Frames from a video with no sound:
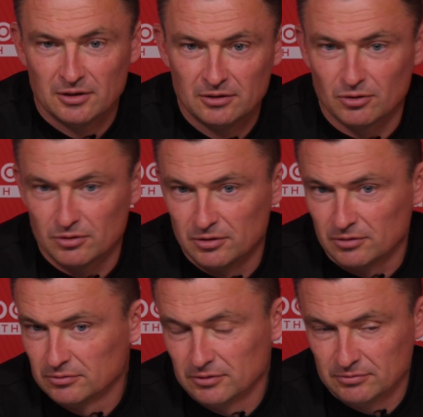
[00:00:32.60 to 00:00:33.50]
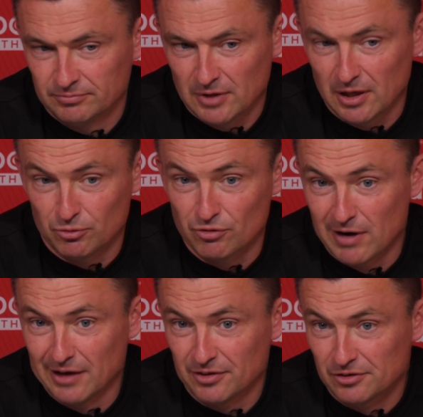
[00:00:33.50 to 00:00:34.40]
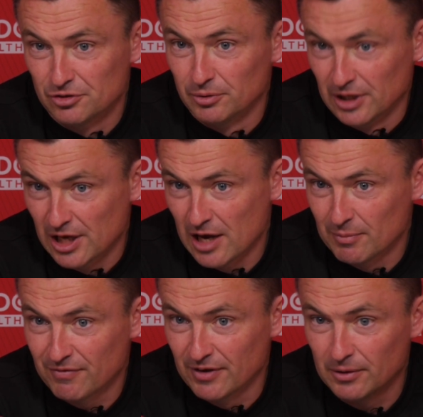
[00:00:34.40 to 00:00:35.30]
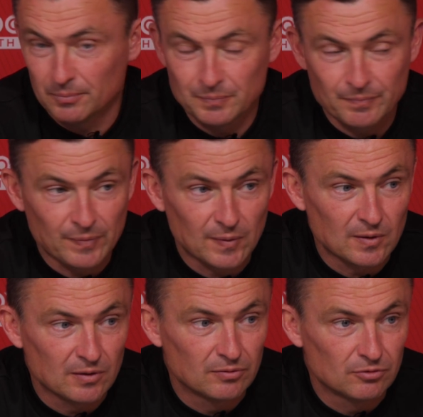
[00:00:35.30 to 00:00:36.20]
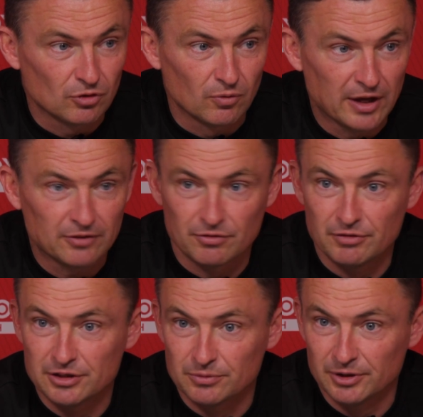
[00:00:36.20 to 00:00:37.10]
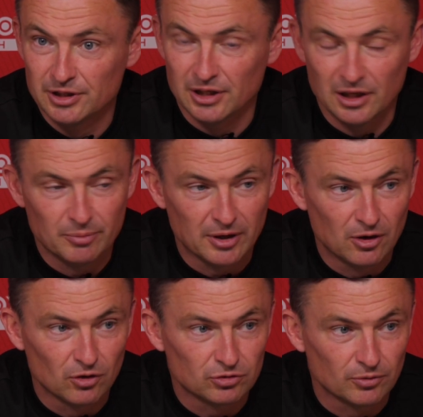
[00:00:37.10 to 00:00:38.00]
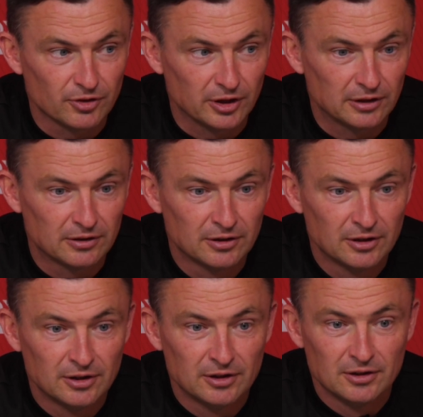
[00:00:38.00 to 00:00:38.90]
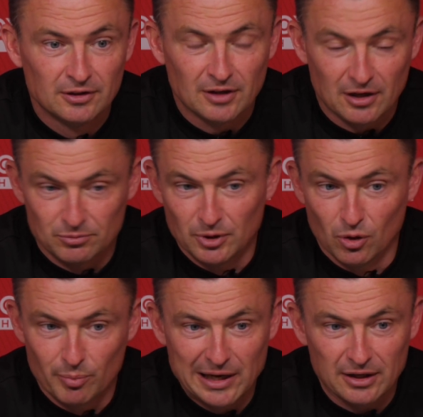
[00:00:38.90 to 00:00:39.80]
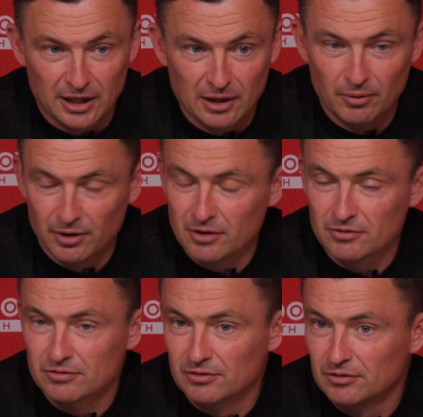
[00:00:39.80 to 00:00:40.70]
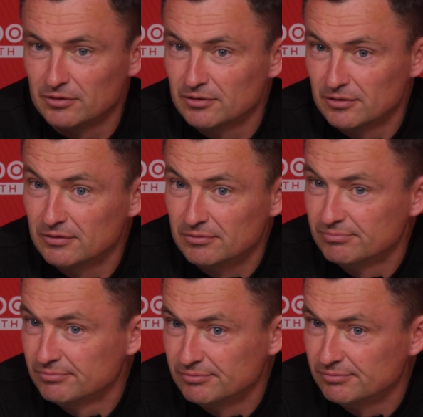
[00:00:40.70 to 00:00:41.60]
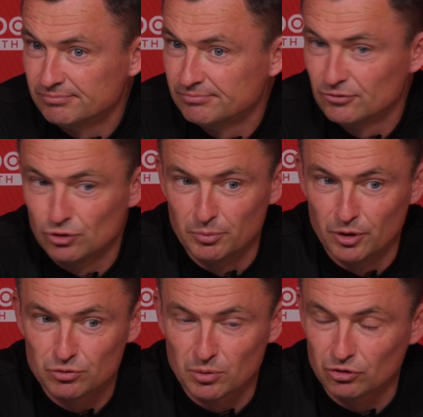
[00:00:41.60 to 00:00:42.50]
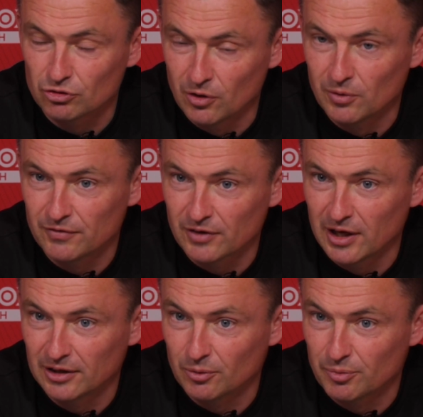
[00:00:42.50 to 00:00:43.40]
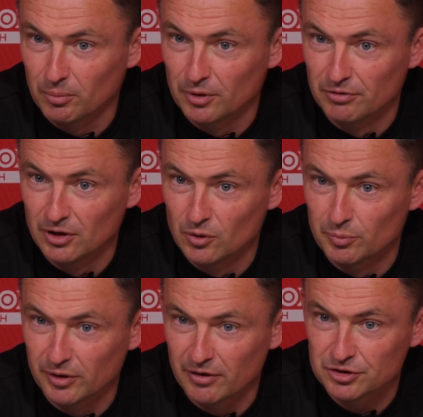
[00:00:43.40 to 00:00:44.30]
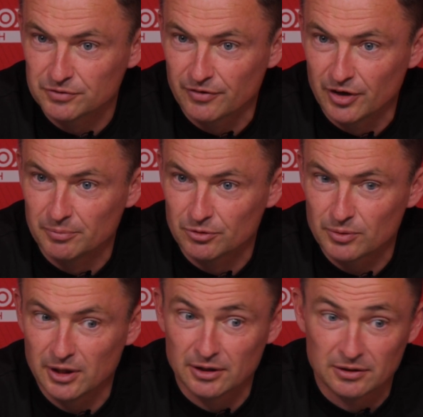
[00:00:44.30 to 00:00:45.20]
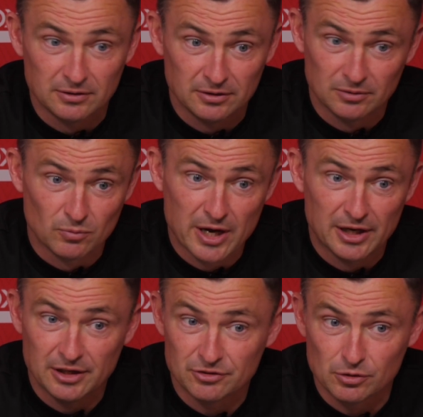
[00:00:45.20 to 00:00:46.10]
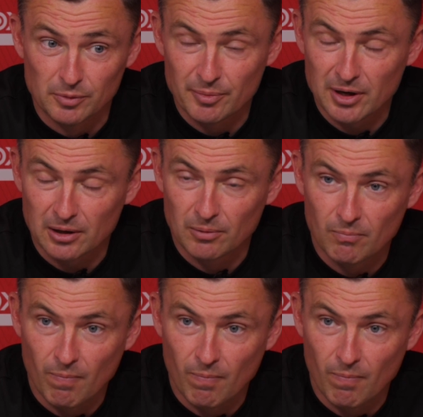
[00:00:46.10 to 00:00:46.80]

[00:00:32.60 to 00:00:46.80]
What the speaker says: Look, it was the right thing to do in the game, I felt. So that's the reason we did it. But I also think, as we look back now, it's two birds with one stone, if you like. It'll probably be a real good progression for him as well in where he is coming back.